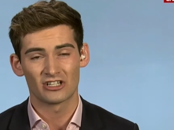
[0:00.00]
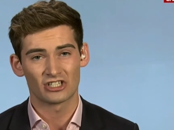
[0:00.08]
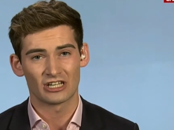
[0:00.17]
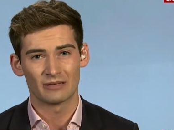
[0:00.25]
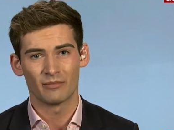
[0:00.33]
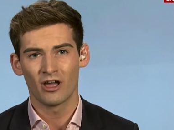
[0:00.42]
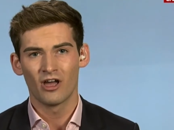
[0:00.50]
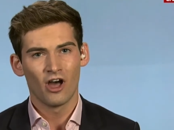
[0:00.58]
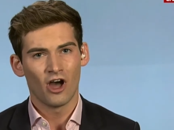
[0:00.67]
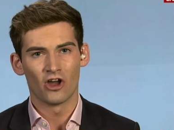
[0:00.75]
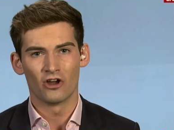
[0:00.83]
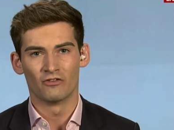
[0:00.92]
regime,
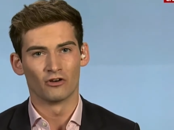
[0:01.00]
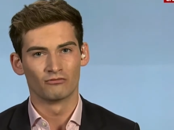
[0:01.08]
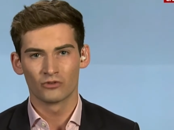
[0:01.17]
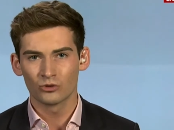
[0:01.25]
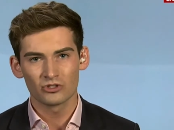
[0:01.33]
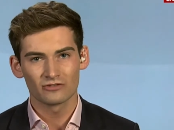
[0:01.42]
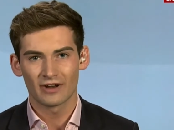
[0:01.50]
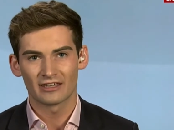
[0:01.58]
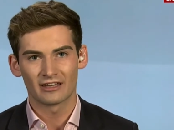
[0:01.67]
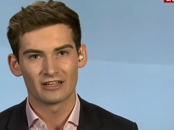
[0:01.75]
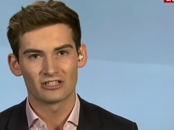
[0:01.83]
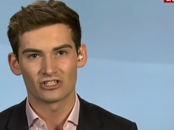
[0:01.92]
over rules and
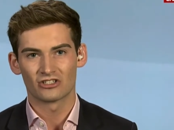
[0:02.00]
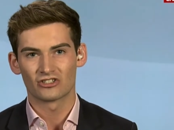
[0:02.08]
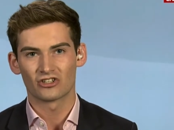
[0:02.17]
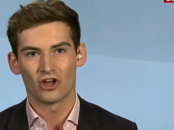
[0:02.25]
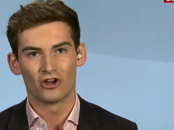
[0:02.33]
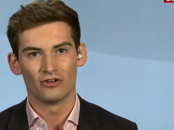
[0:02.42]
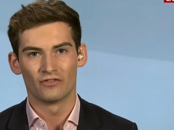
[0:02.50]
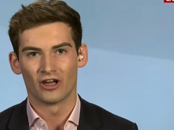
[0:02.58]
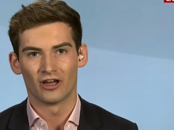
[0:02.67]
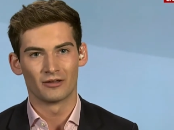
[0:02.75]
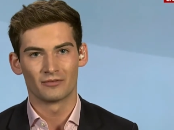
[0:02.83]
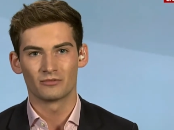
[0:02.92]
regulations,
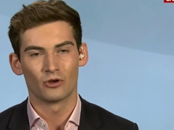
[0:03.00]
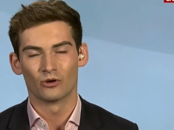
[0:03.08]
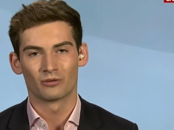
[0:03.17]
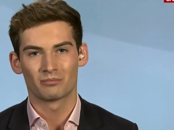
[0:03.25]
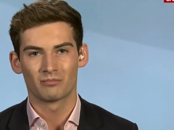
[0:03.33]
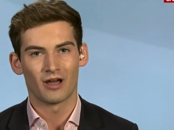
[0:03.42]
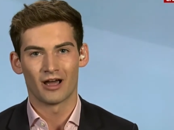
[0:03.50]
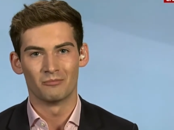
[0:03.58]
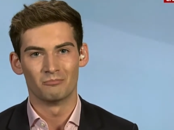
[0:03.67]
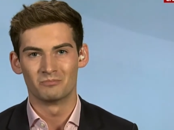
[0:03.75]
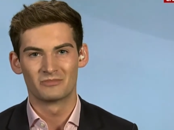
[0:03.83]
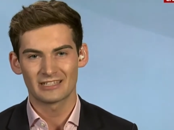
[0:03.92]
over your
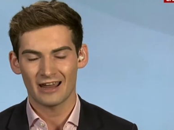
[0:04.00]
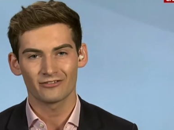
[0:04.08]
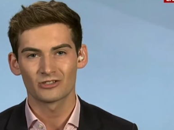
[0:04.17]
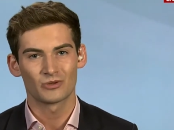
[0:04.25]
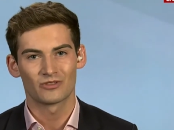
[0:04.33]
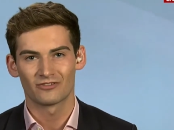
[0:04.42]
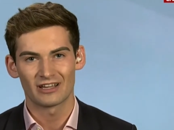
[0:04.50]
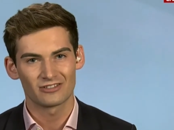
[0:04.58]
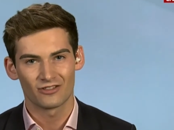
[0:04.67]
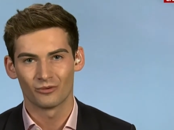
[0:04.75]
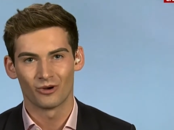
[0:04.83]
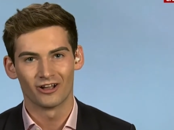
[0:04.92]
tariffs with the
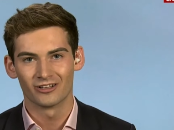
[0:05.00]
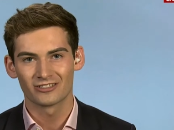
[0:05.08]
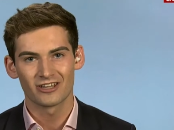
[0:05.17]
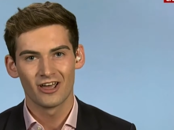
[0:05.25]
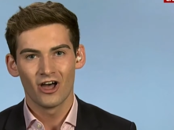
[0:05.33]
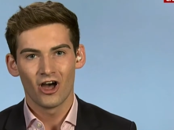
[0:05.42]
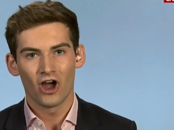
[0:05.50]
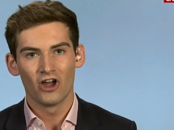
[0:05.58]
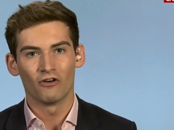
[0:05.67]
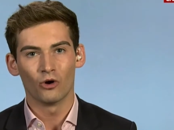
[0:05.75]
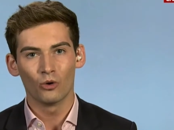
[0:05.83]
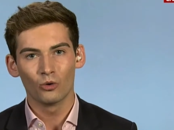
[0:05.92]
rest of the world,
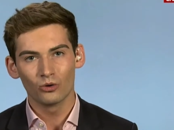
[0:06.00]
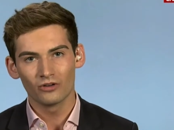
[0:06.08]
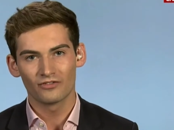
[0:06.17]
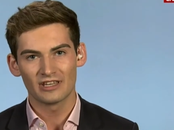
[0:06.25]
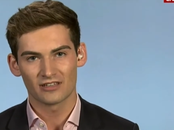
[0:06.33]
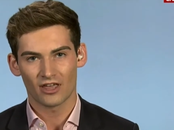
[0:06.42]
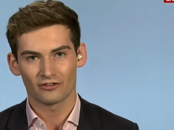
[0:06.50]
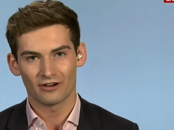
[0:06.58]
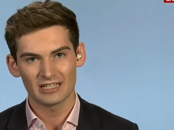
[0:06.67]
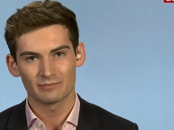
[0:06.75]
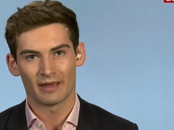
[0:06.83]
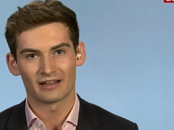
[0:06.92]
over all of these
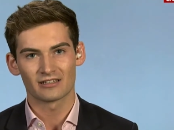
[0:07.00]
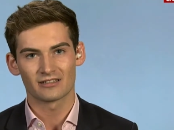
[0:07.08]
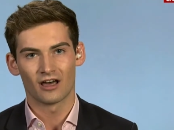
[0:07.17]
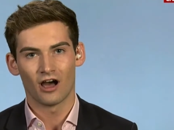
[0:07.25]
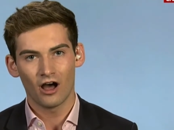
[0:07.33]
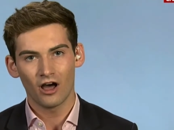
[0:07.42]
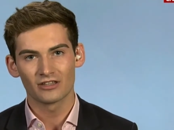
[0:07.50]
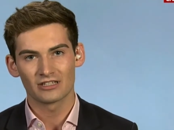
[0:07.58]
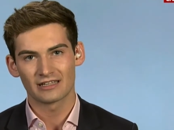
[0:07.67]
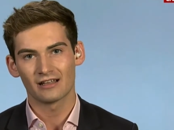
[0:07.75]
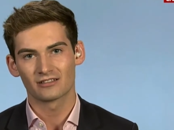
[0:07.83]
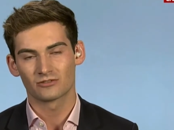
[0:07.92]
other aspects that
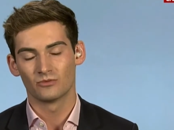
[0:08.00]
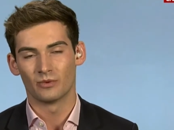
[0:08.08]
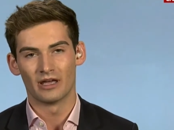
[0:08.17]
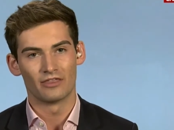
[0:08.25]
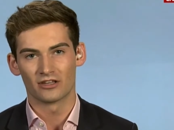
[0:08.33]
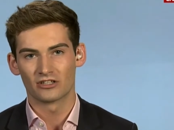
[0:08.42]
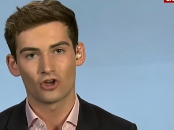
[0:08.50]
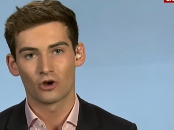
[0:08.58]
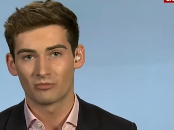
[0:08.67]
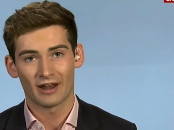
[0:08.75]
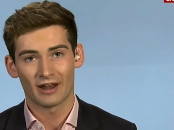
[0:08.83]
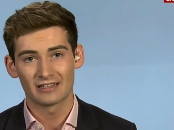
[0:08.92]
aren't dealt with as
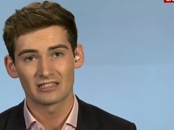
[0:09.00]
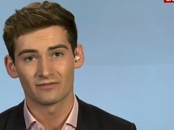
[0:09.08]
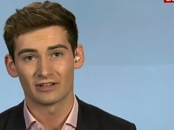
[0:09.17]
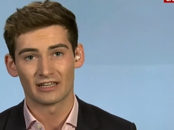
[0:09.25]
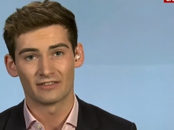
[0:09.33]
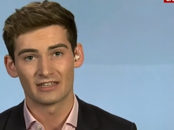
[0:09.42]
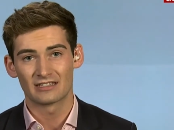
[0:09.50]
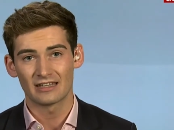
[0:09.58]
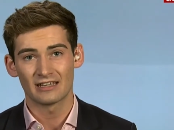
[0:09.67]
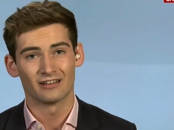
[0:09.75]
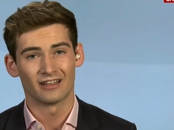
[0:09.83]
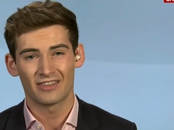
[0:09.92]
comprehensively in this
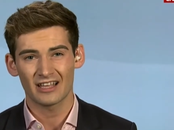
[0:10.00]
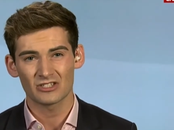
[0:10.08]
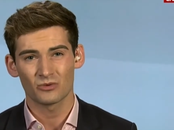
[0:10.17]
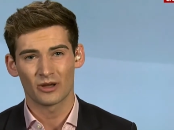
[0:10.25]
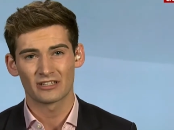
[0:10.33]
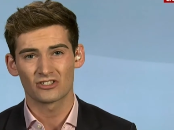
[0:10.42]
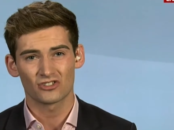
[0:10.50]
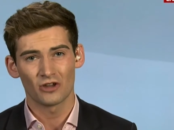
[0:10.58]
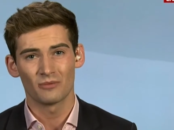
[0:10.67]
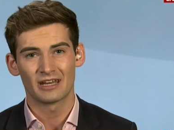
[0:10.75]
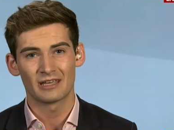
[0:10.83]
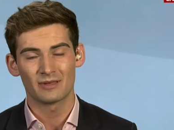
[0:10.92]
deal. And that's why
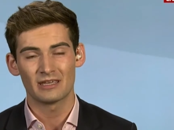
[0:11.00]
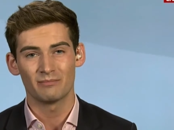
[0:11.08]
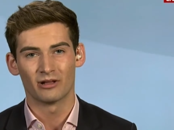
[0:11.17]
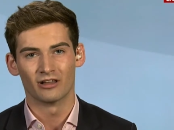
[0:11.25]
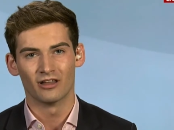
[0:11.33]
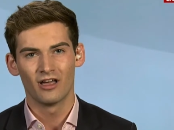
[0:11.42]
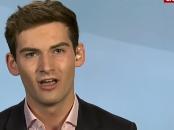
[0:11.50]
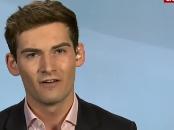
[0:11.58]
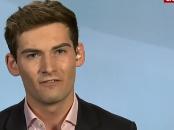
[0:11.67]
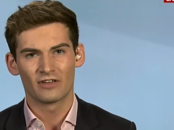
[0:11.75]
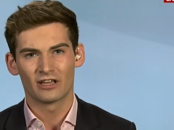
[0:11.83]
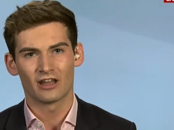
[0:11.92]
so many people
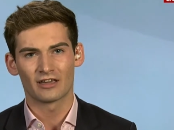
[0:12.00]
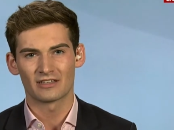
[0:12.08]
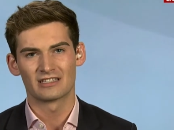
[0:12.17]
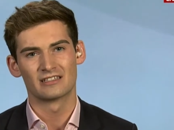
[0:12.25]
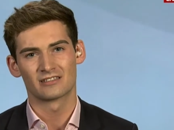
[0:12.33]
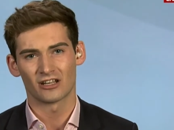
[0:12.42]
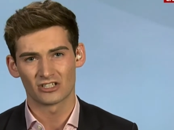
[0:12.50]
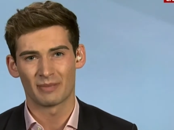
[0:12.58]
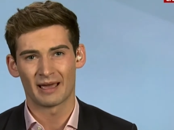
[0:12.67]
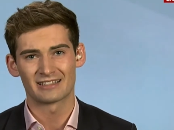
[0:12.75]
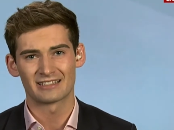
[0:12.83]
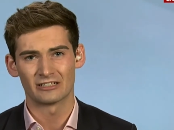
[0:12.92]
feel like this is such a
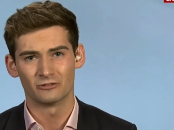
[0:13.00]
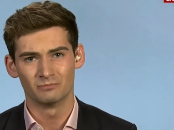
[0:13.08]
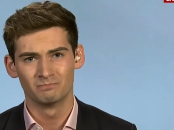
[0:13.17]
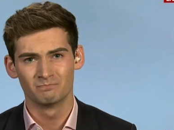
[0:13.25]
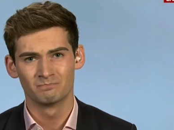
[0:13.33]
bad deal.